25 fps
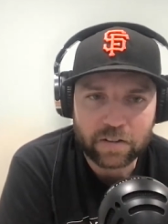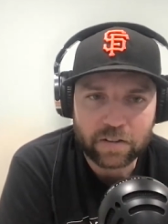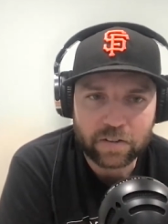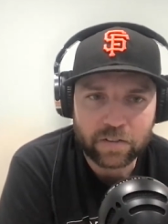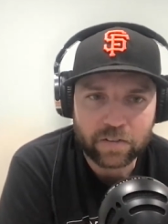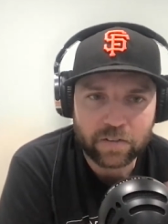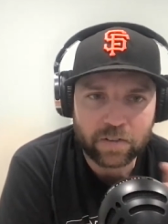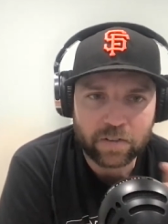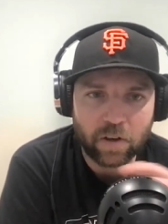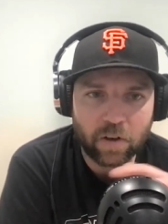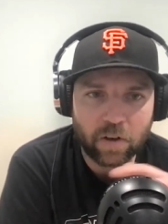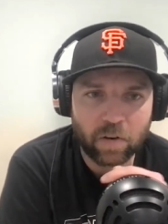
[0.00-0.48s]

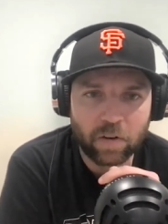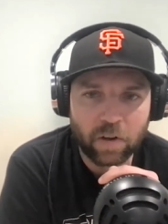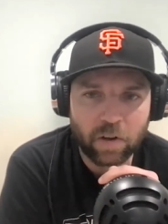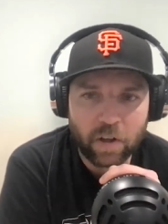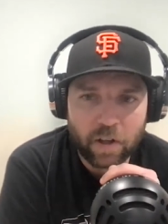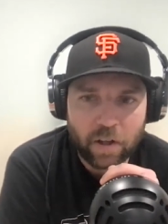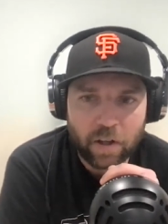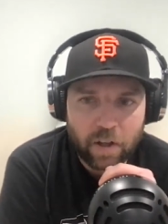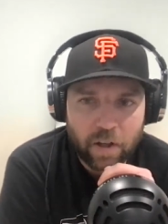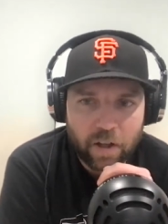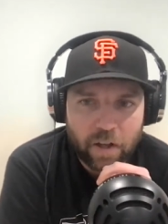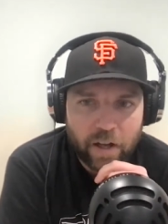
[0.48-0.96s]
So
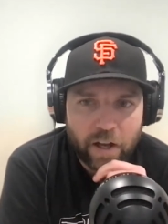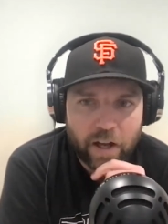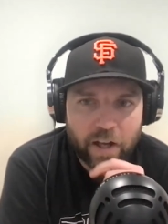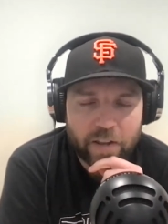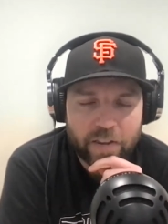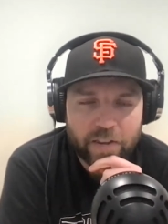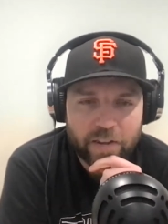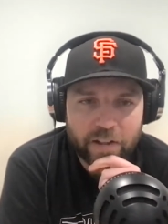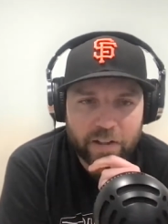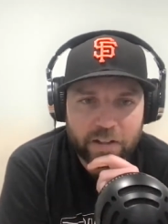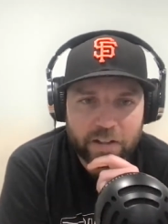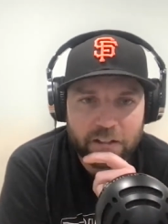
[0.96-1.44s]
I
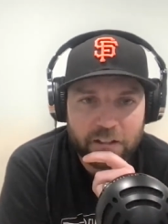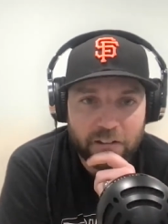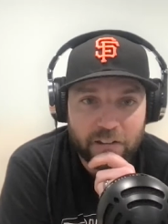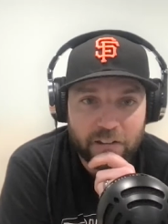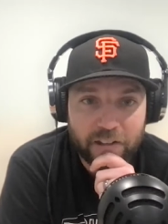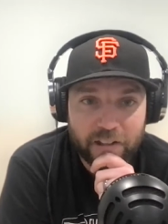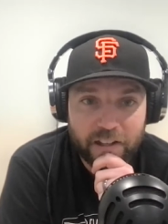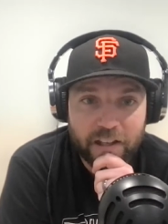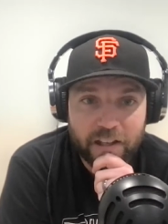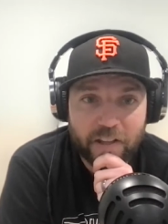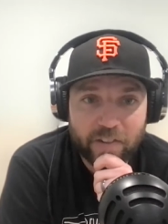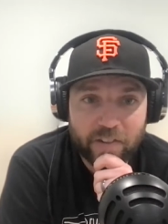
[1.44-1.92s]
think he
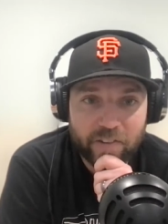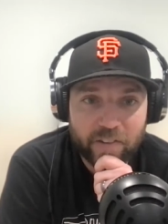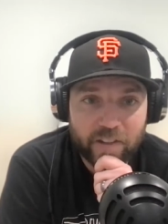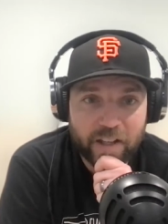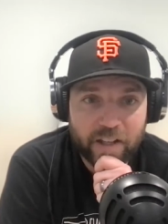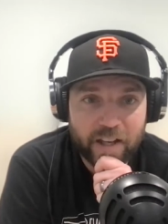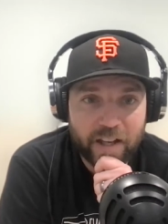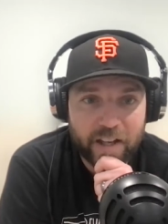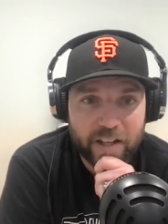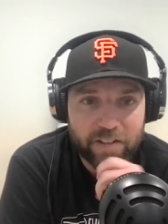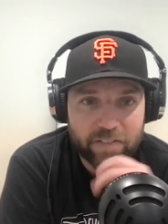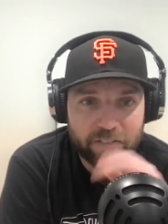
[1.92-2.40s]
like has to
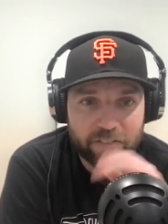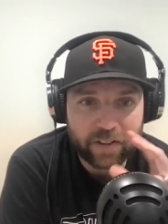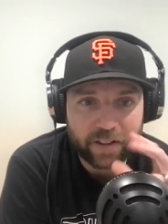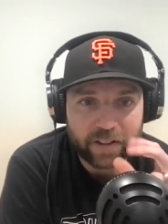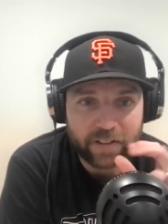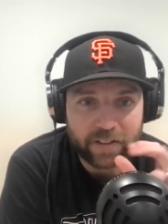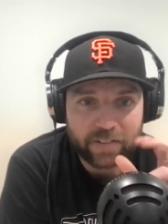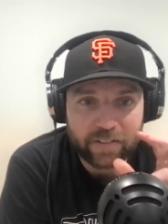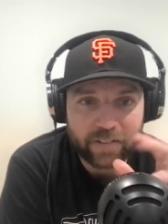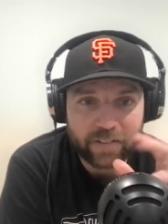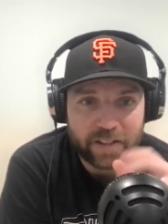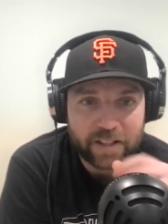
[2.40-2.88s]
kind of
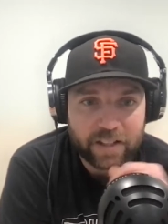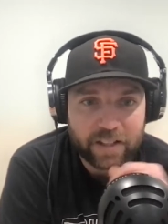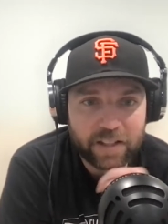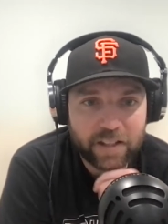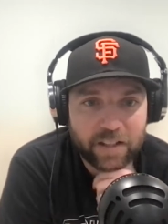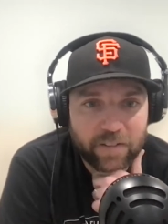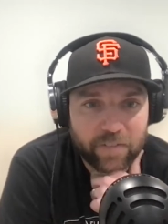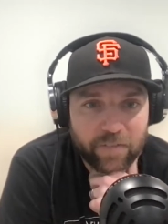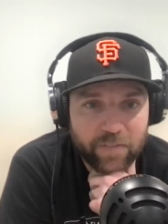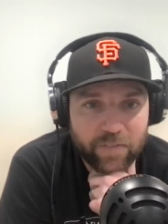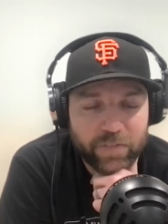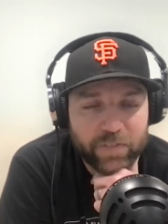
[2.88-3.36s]
like sneak
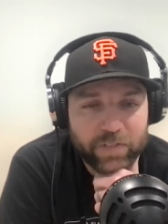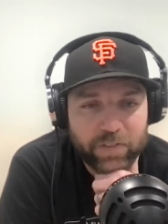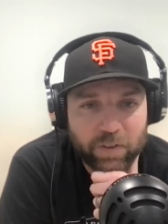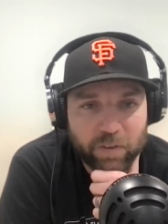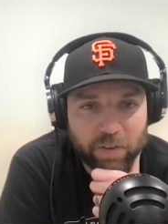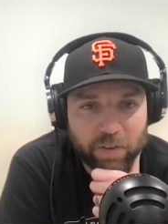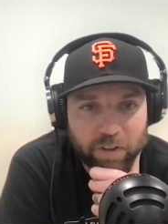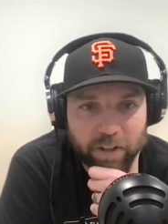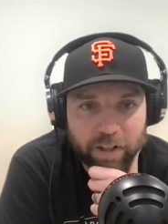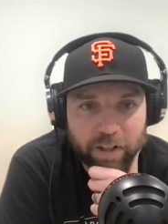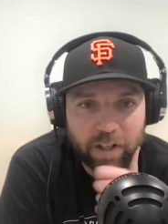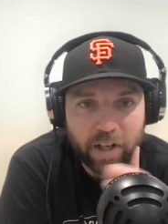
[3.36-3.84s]
it. So
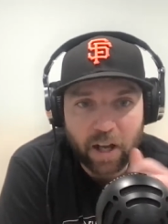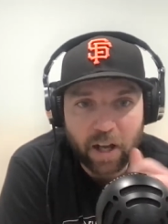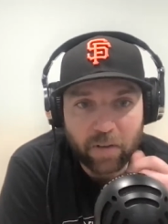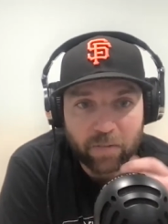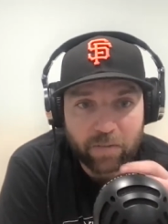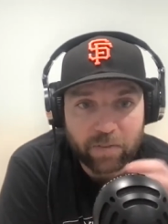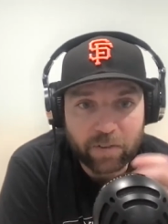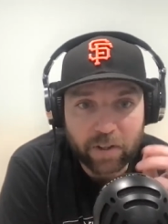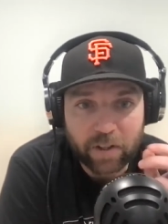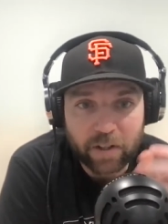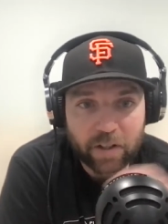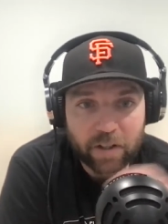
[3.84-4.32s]
he like
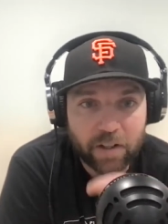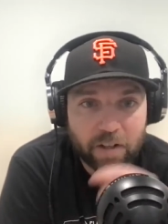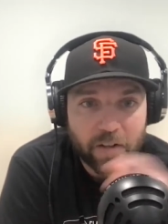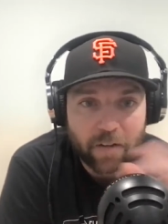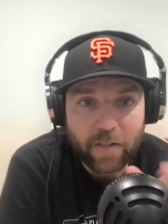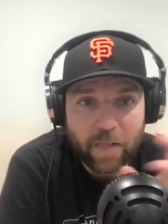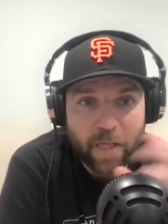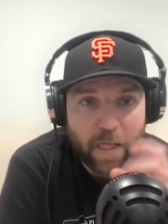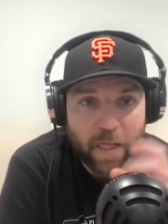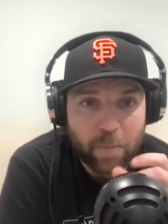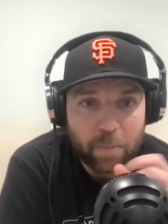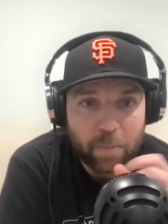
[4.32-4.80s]
comes in,
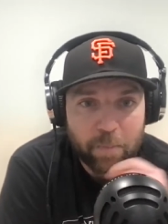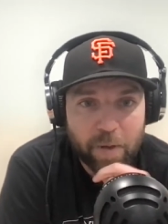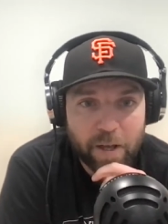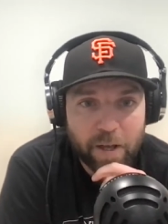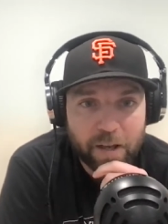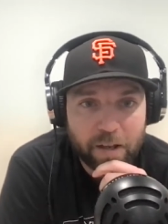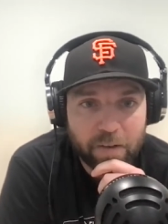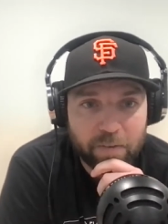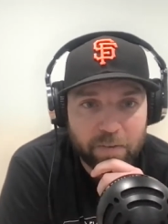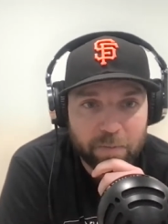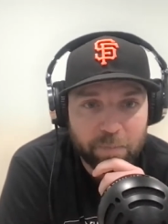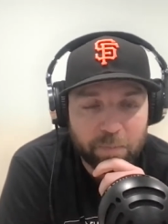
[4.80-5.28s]

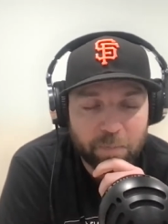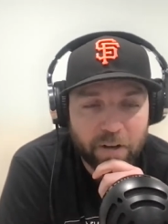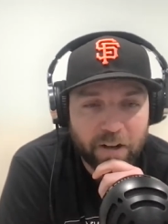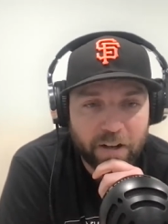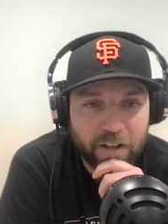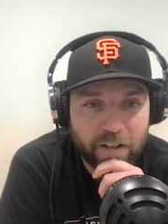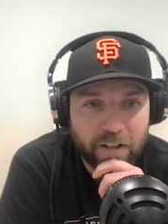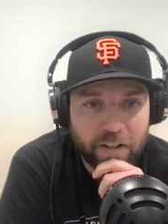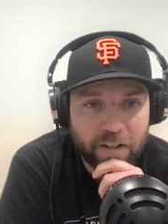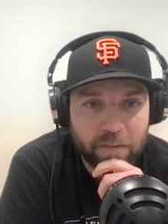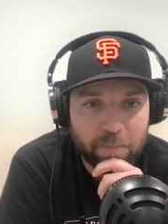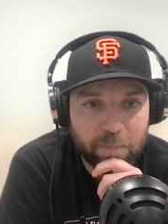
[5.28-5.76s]
bam, he,
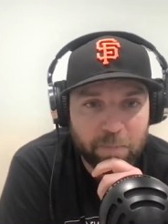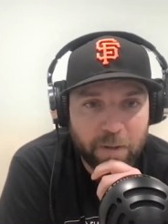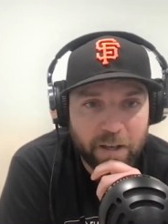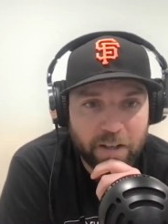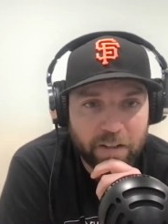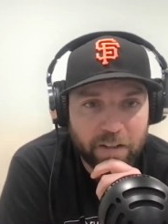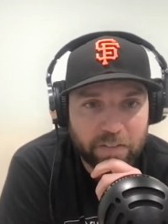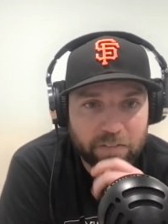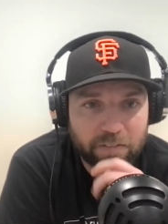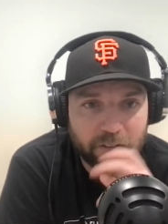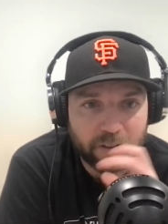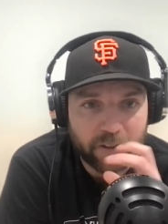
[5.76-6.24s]
bang, he
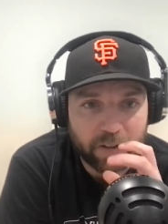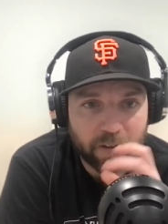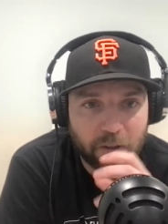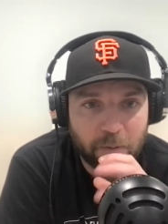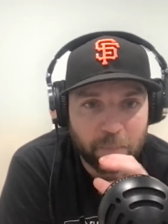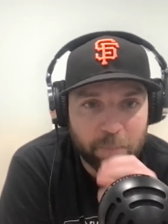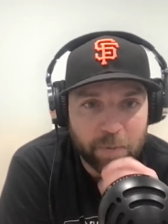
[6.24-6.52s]
bangs a, a,